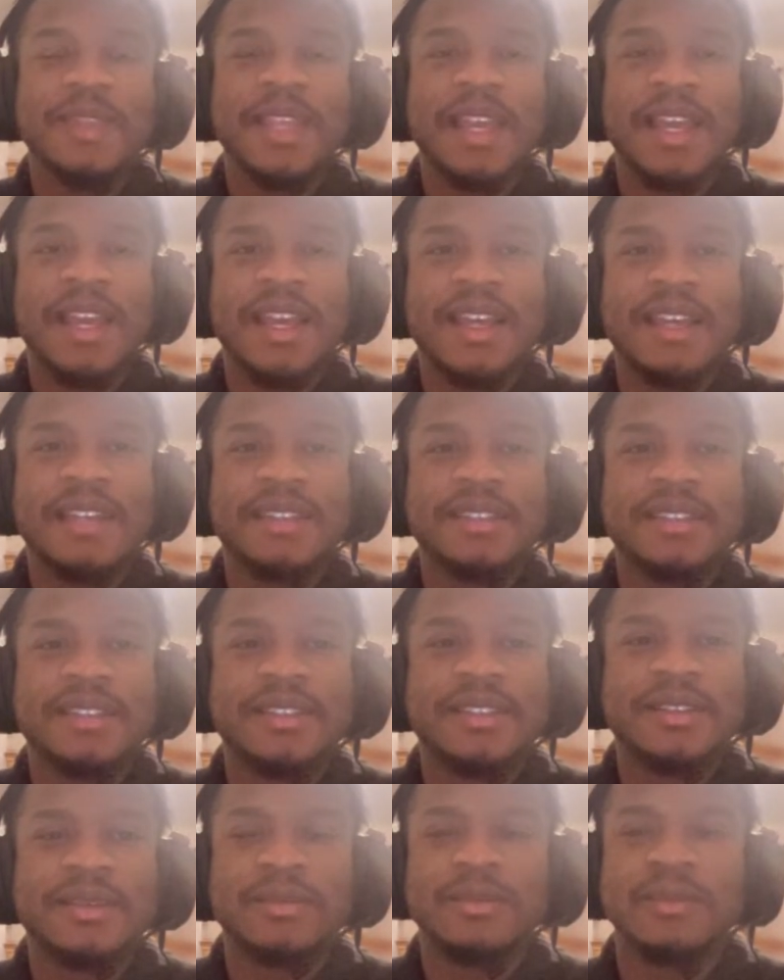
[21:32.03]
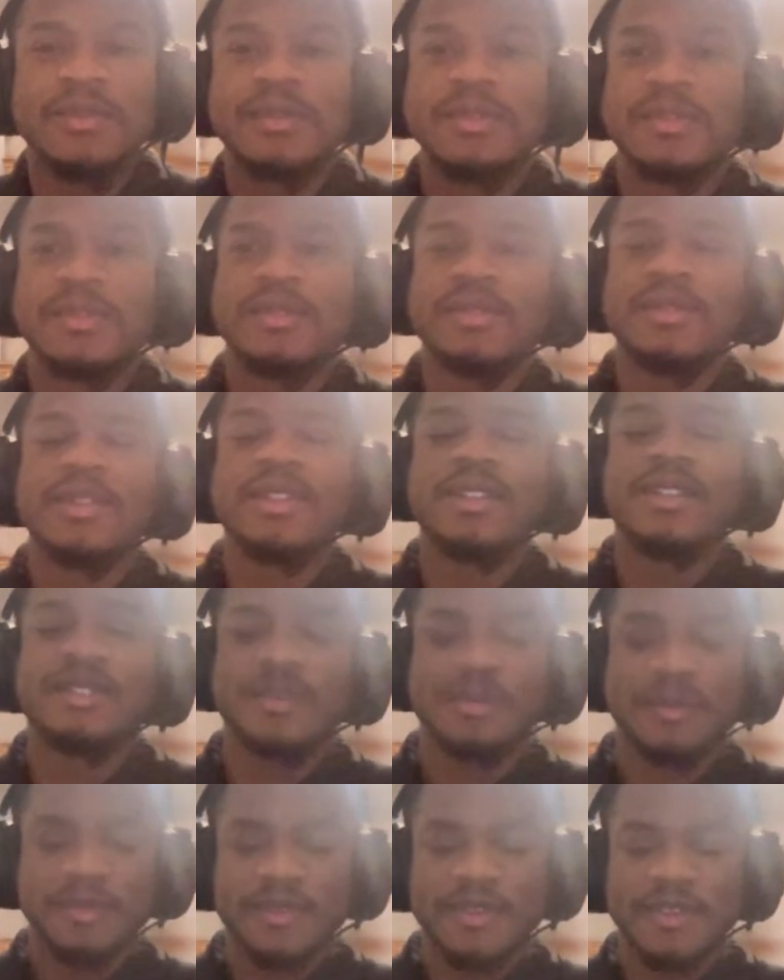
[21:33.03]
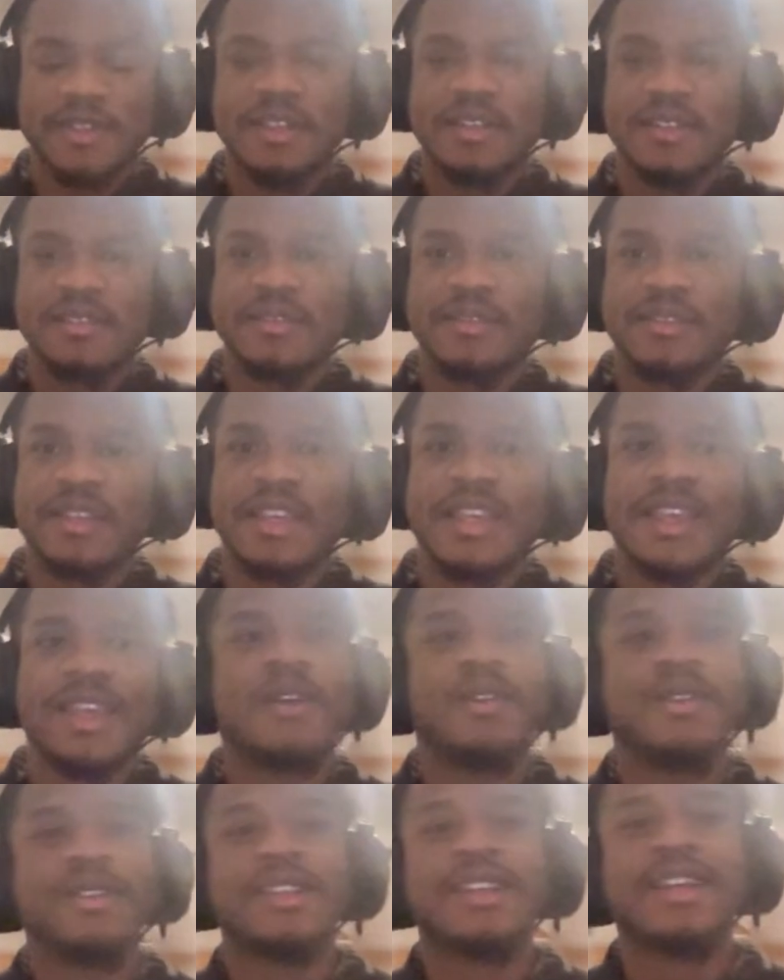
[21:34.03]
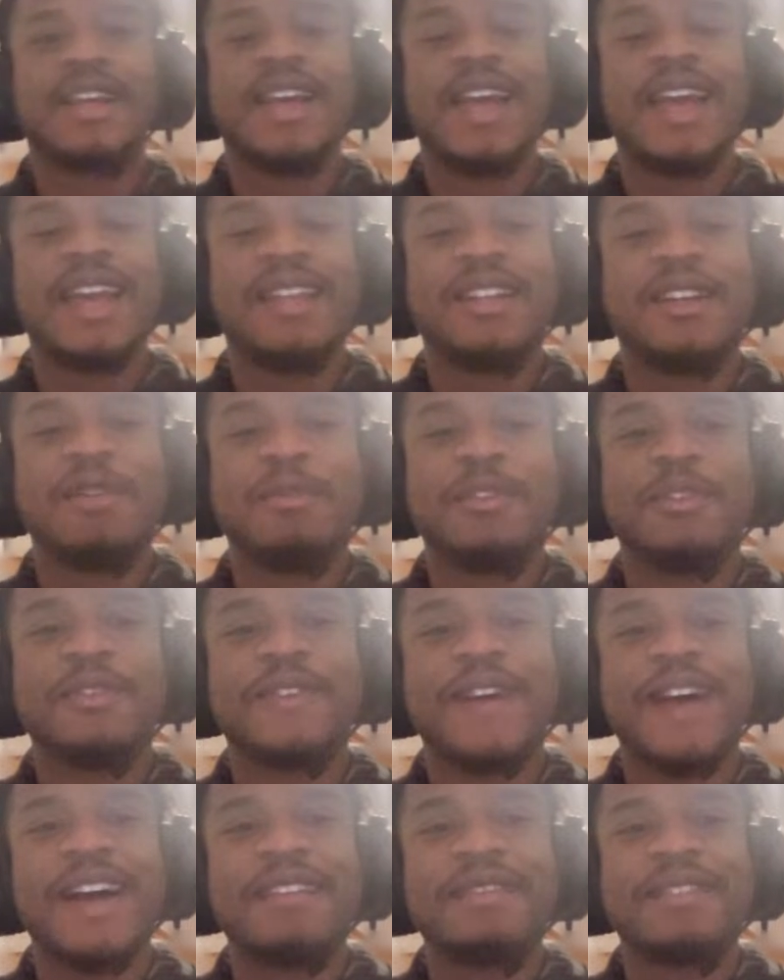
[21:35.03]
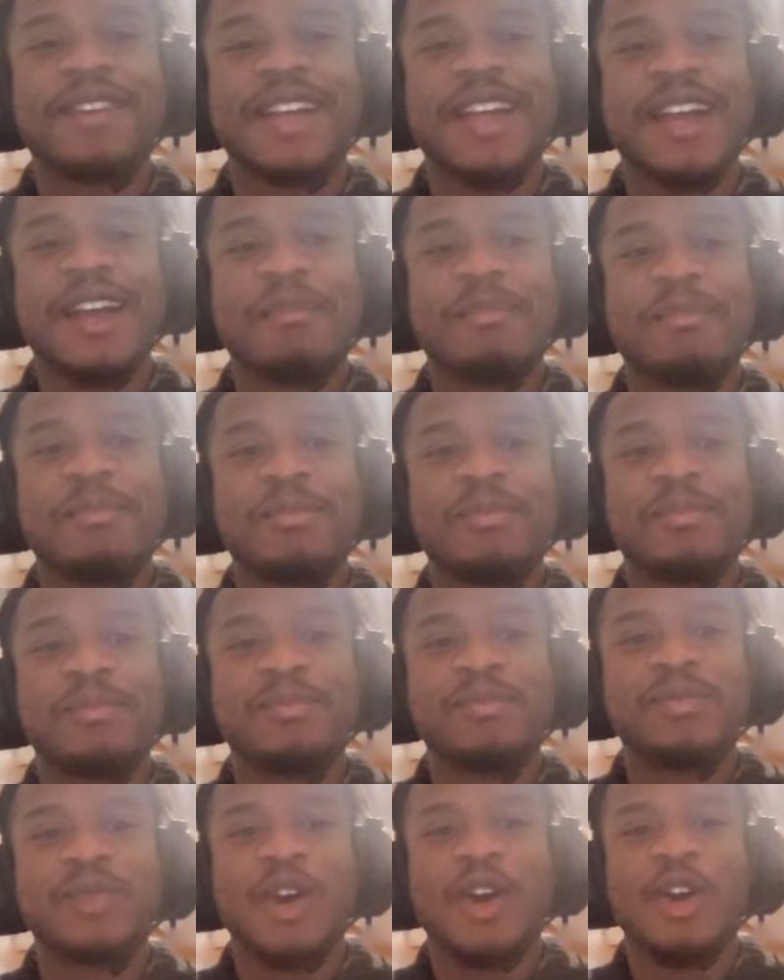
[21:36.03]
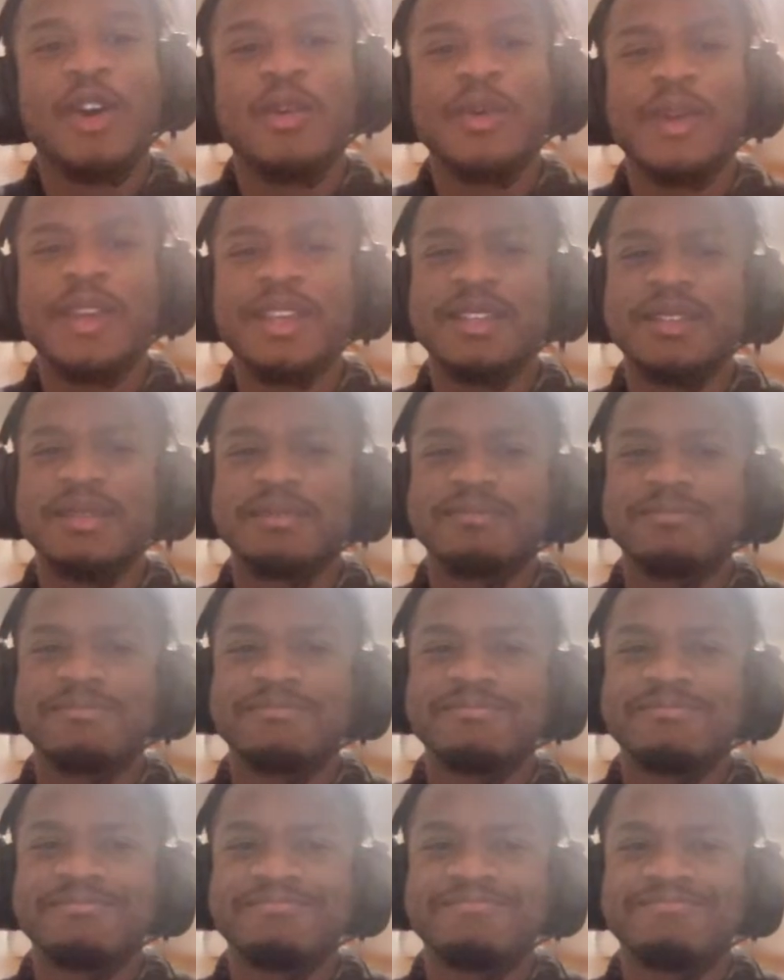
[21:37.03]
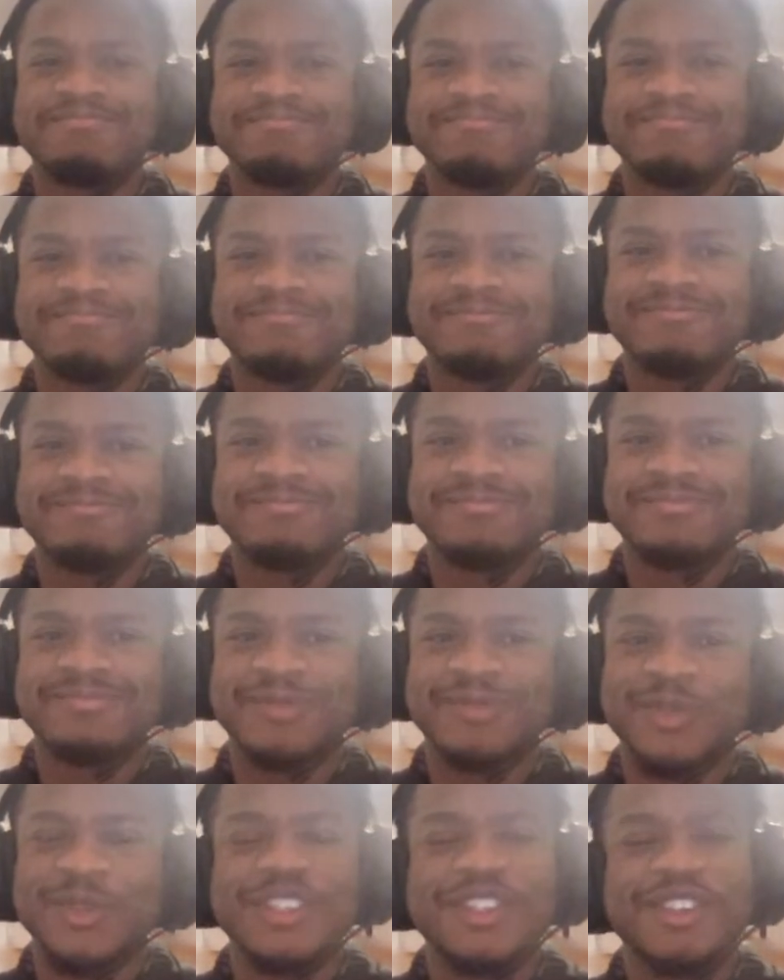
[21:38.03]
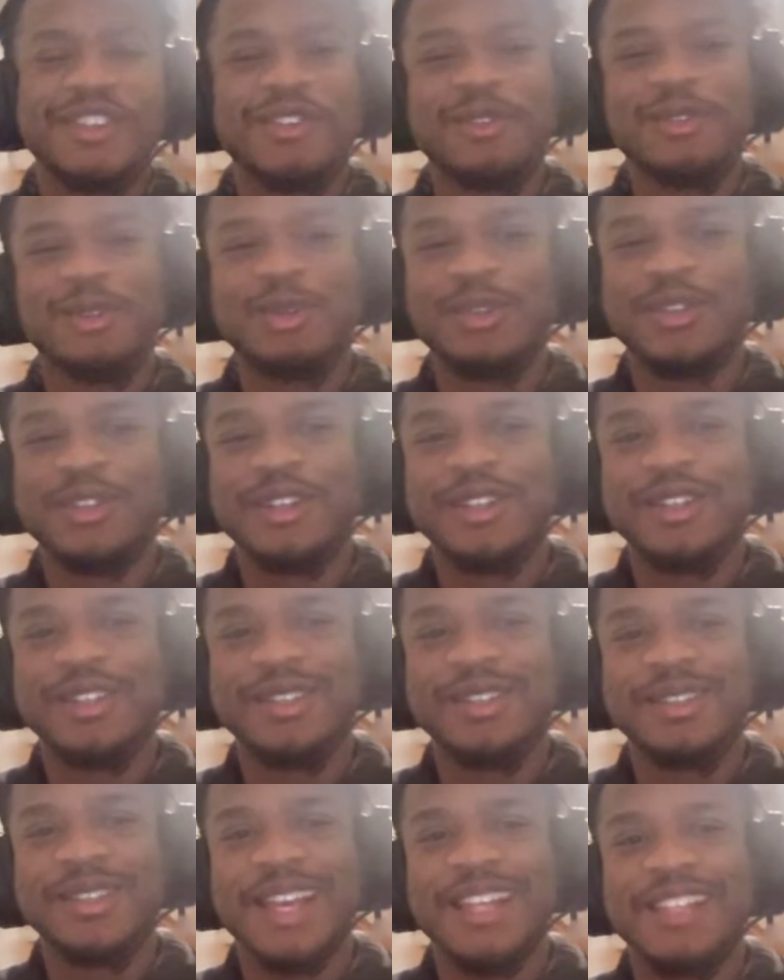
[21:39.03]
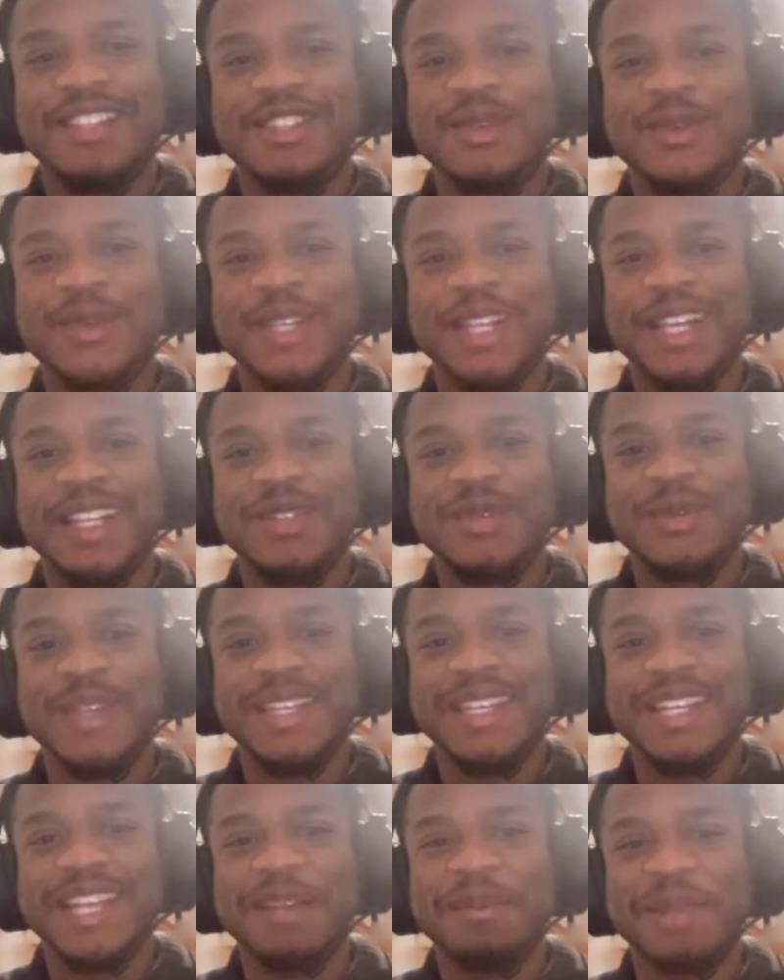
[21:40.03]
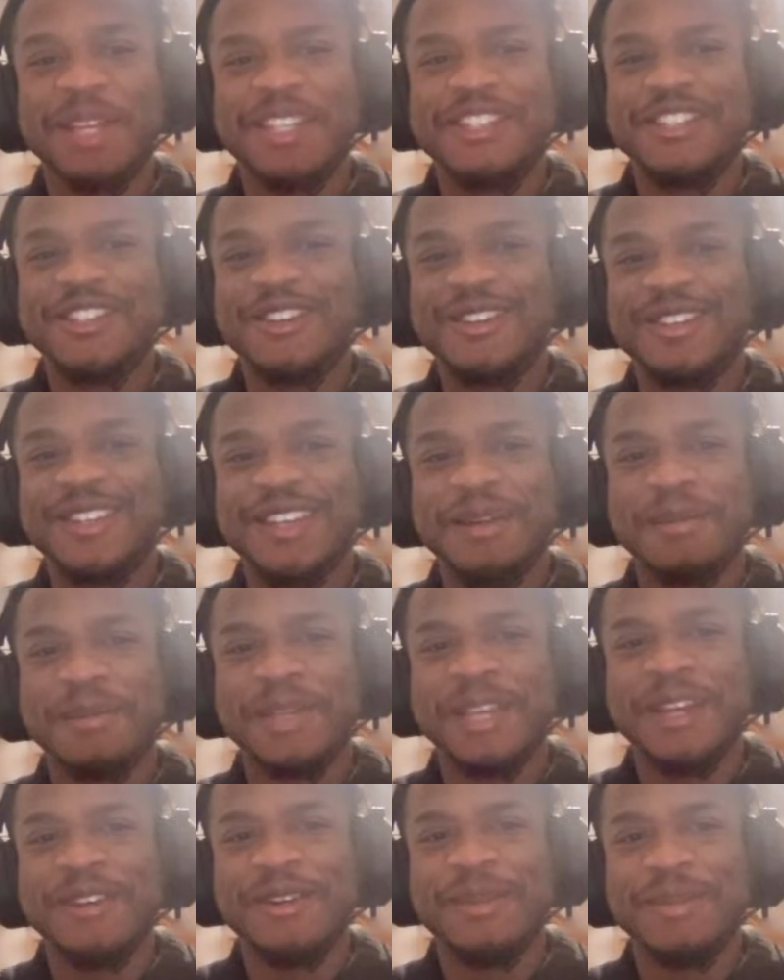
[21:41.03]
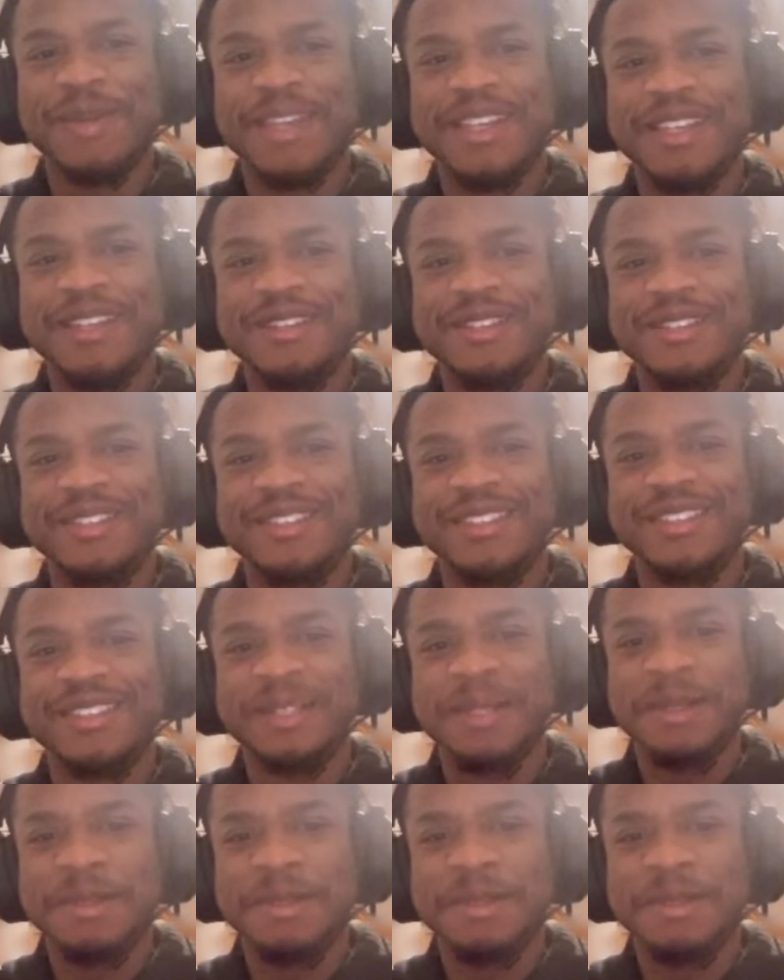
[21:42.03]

Hold on. At number 5. Oh yeah. At number 5, I got. Oh wait. We just gonna do Thunder. I just realized we ain't named like Sean Kemp, Gary Payton, or nothing.